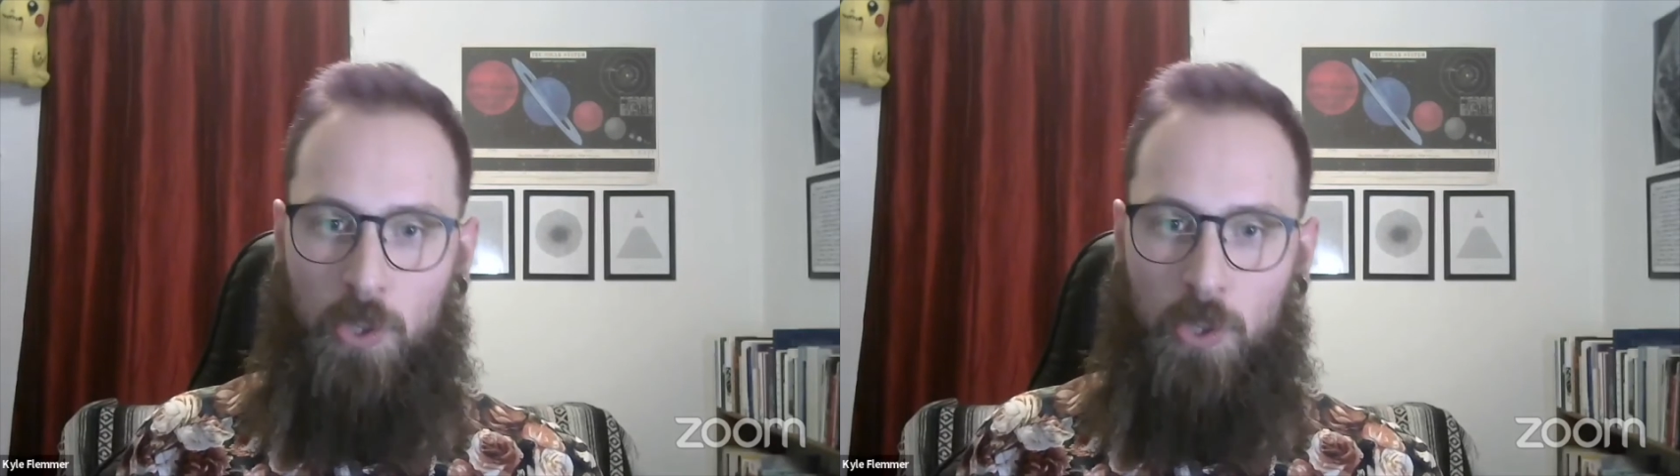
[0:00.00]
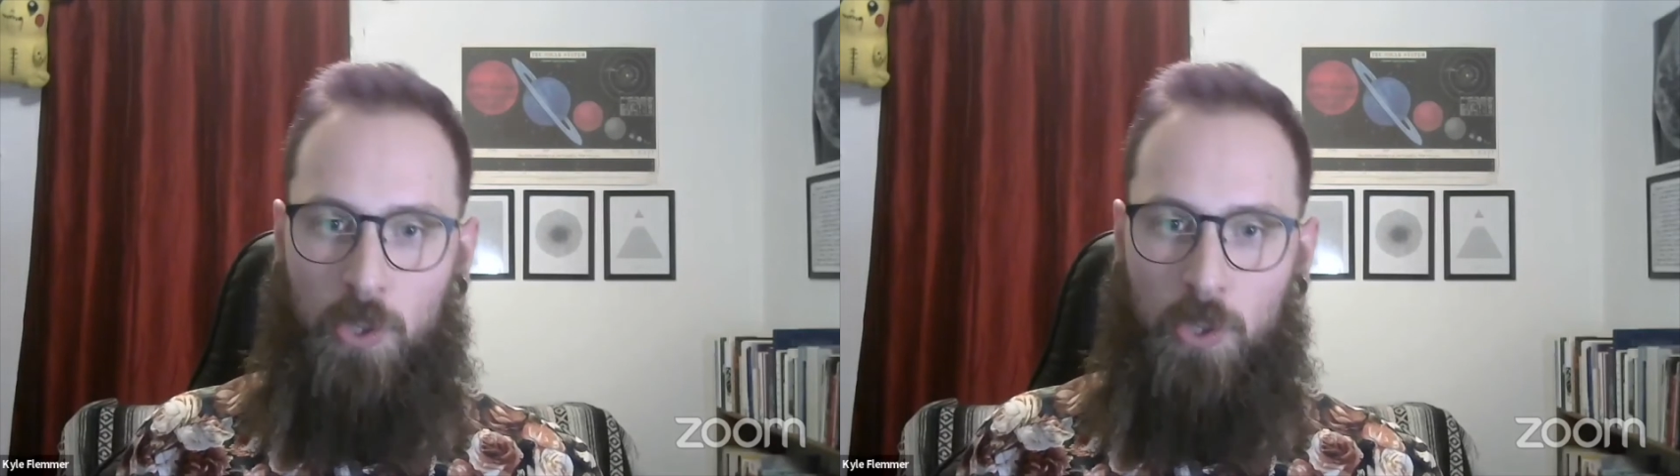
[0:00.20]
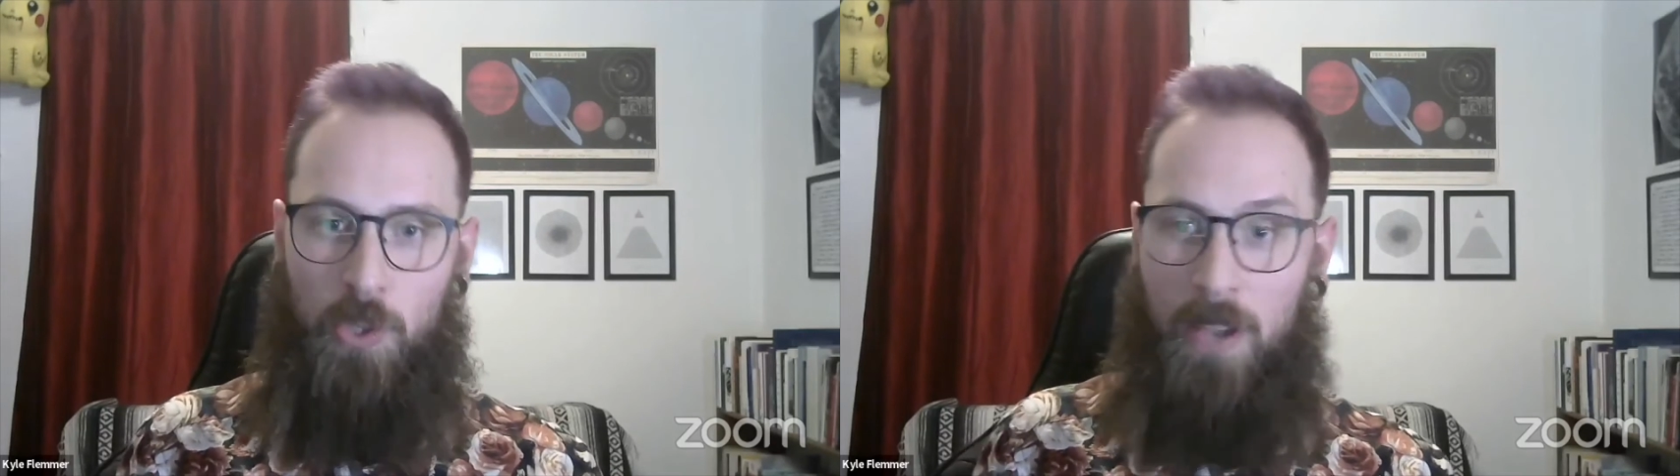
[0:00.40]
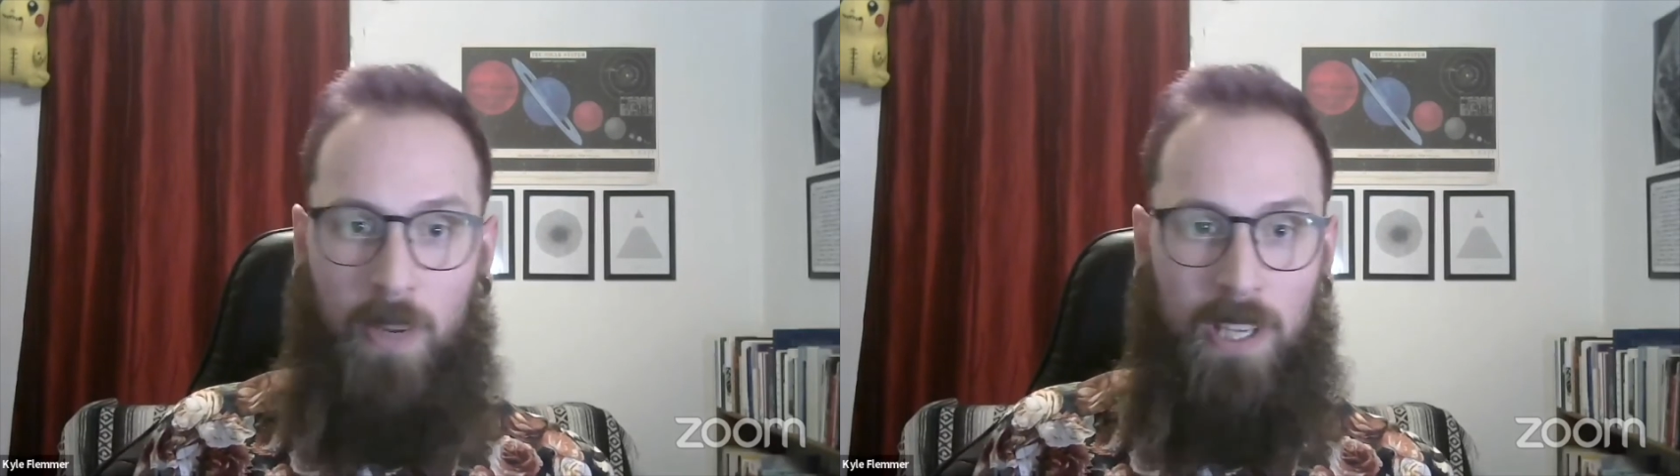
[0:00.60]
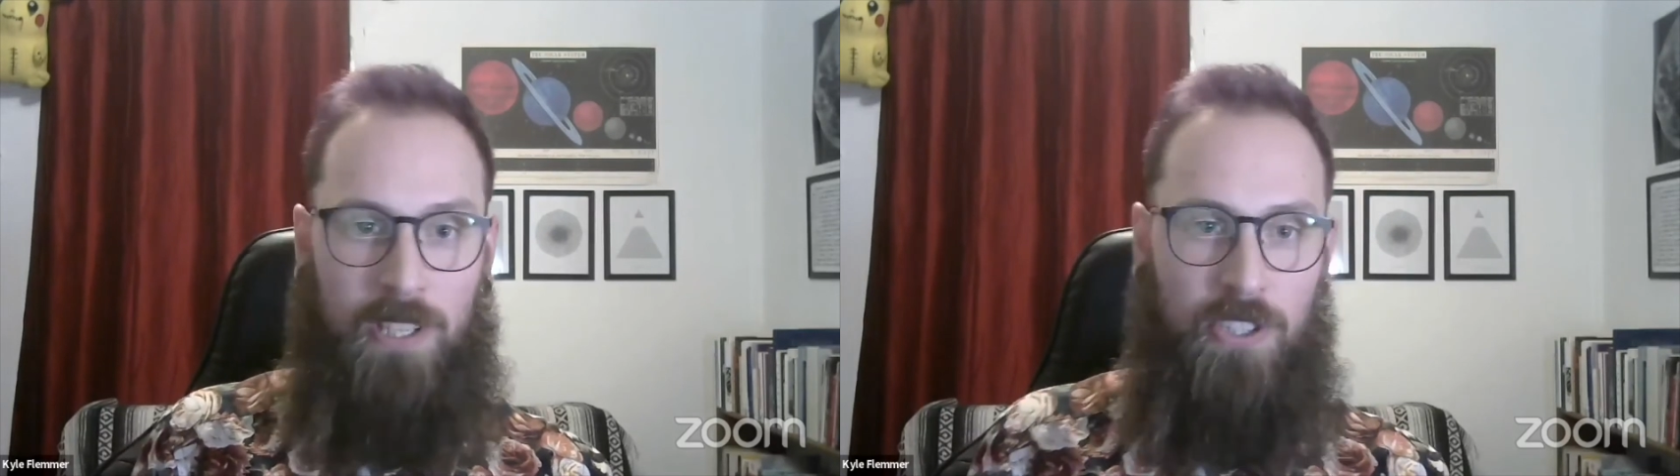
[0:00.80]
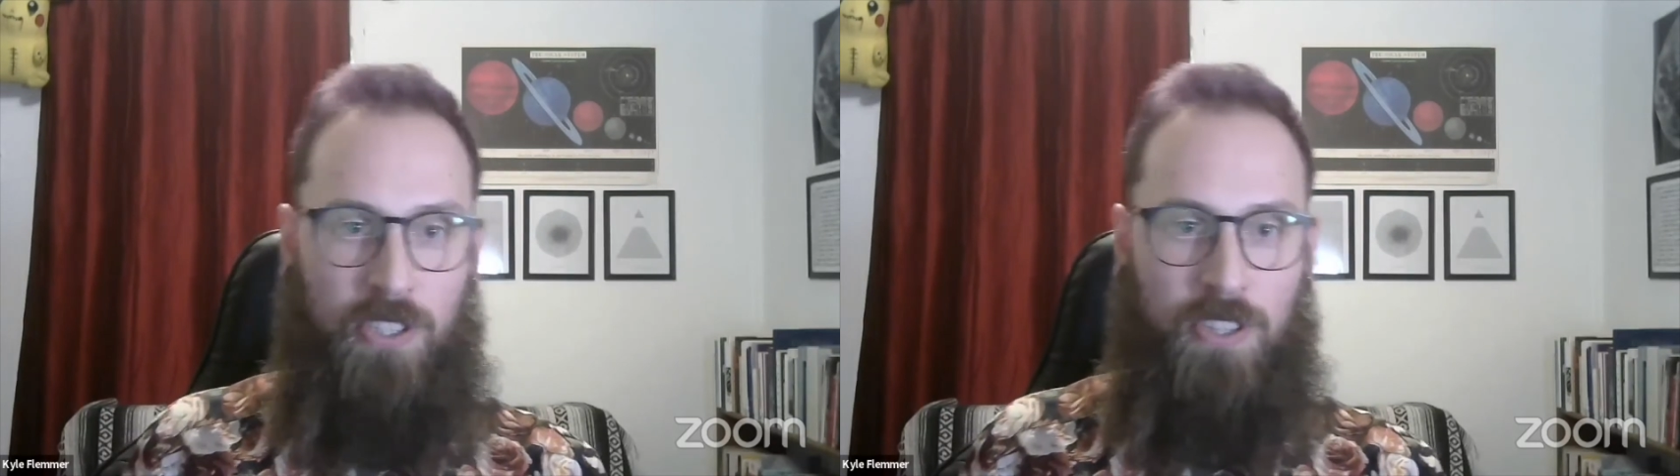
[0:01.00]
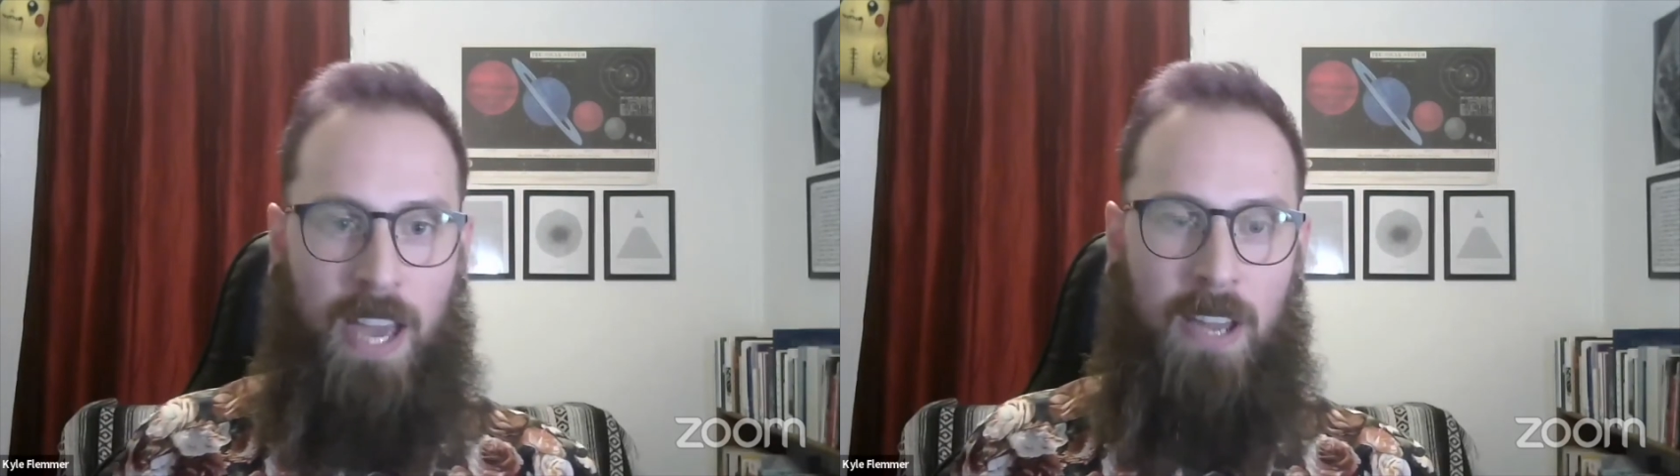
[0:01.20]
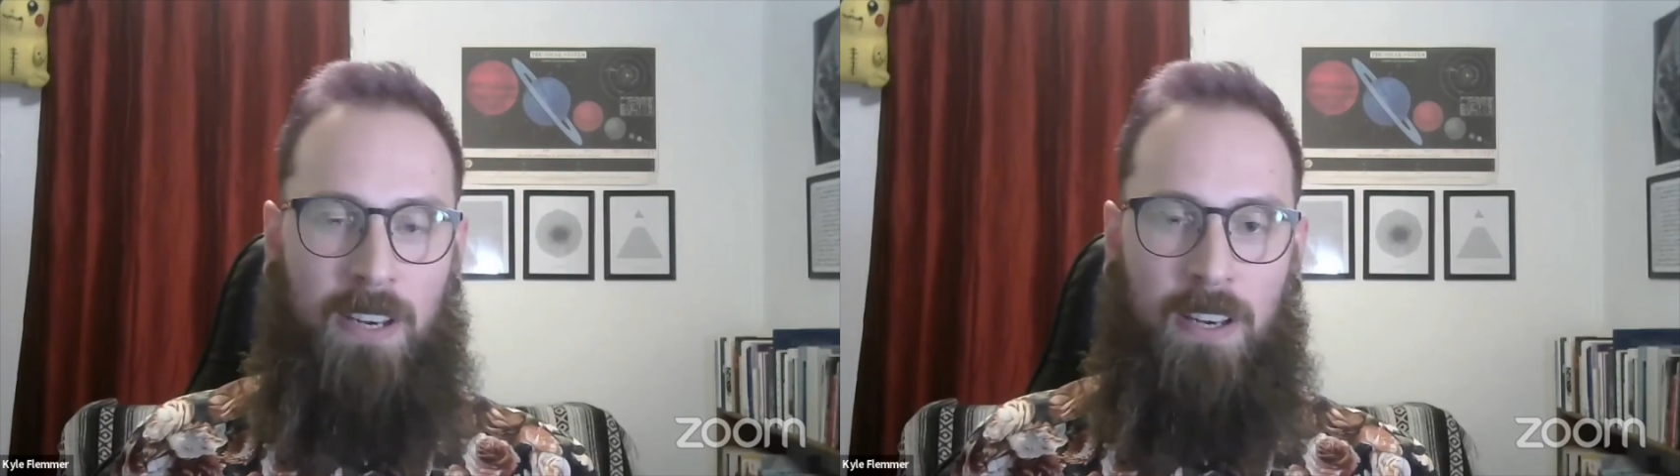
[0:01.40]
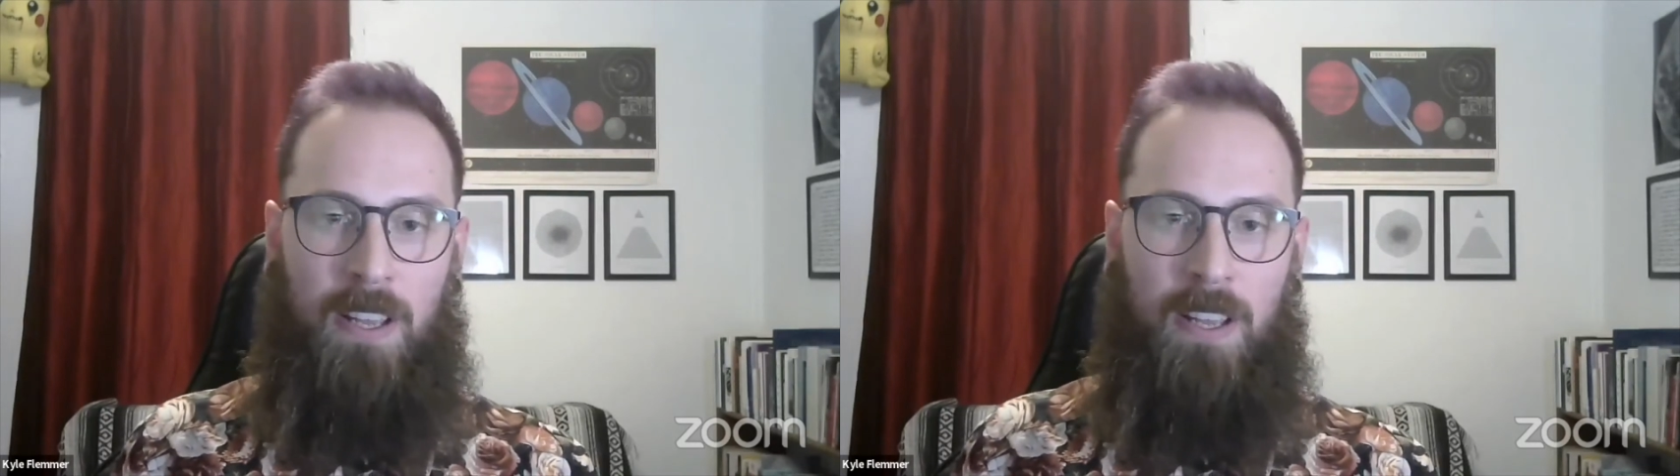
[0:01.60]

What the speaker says: language, that